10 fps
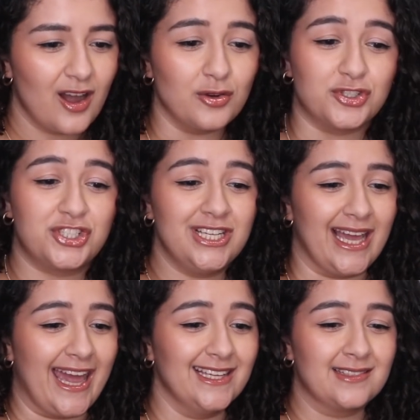Oh, she
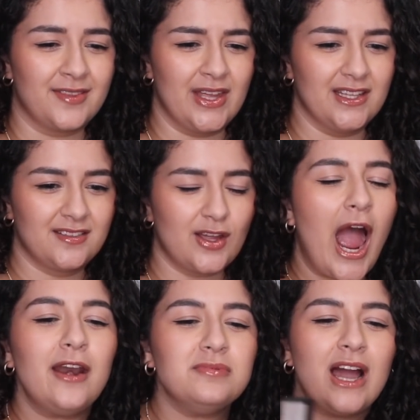hates this.
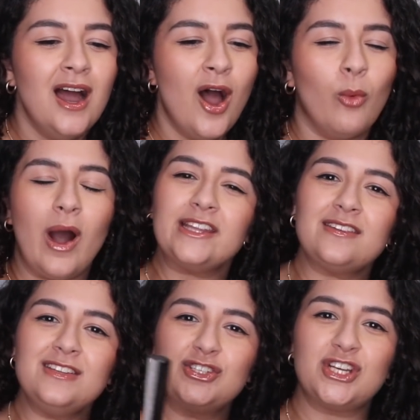Why
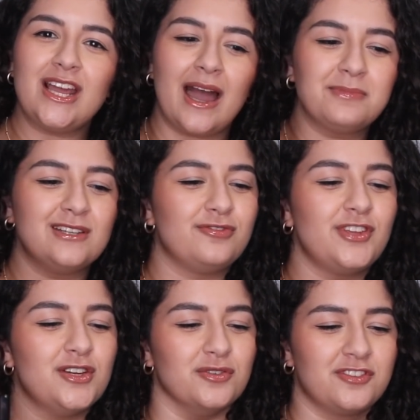doesn't she? I'm
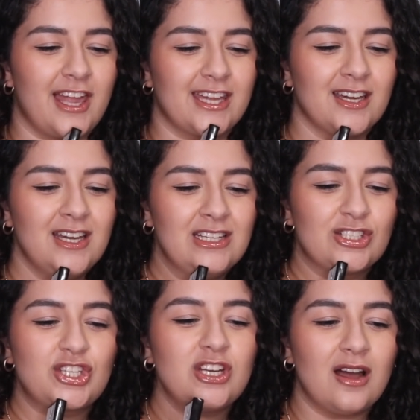confused. Like,
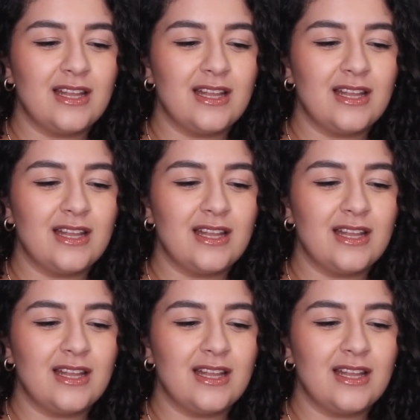does she not